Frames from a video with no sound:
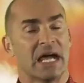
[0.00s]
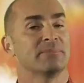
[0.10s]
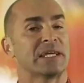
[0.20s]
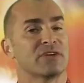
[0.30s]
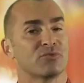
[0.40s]

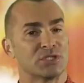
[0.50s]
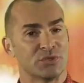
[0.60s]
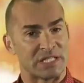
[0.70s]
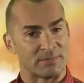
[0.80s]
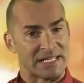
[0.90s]
I'd make everyone
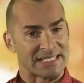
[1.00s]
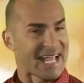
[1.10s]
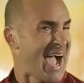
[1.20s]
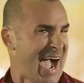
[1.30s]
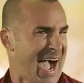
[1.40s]
do the splits.
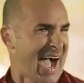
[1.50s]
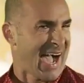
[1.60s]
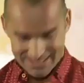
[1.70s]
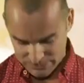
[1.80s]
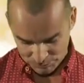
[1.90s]

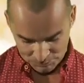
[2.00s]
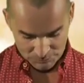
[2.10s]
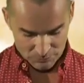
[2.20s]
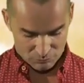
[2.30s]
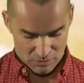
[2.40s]

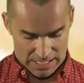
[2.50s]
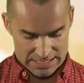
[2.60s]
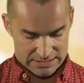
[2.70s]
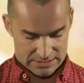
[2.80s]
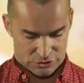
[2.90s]

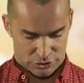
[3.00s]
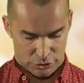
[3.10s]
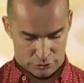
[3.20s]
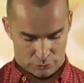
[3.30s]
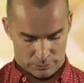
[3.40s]
Right,
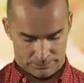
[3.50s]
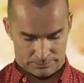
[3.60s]
two.